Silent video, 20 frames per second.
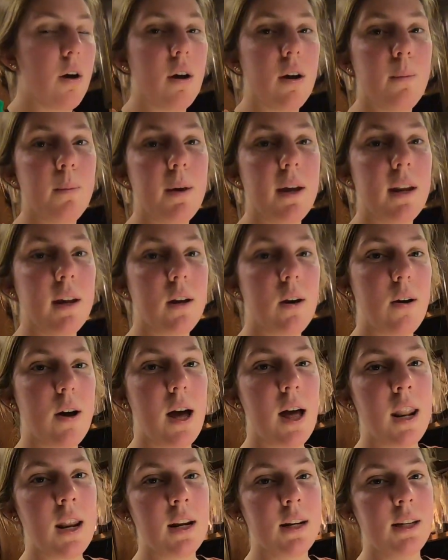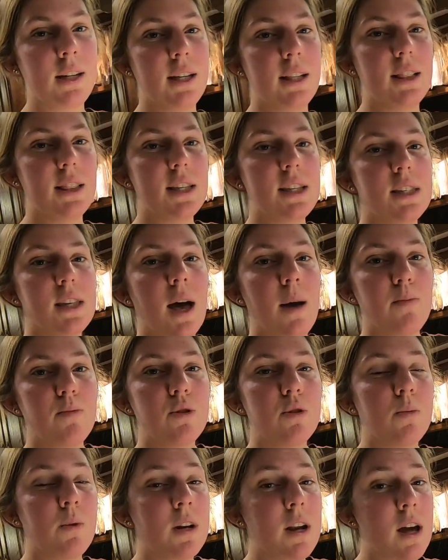I'm going to go ahead and heat this up
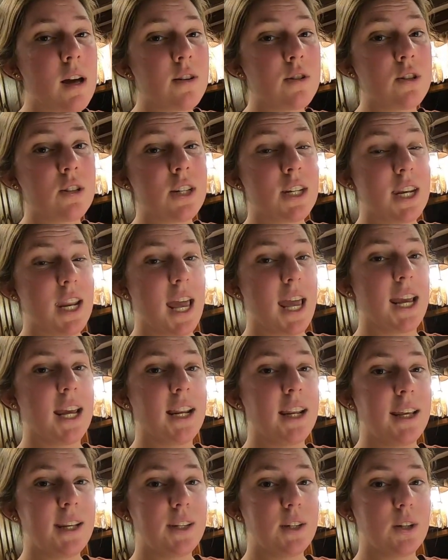to 180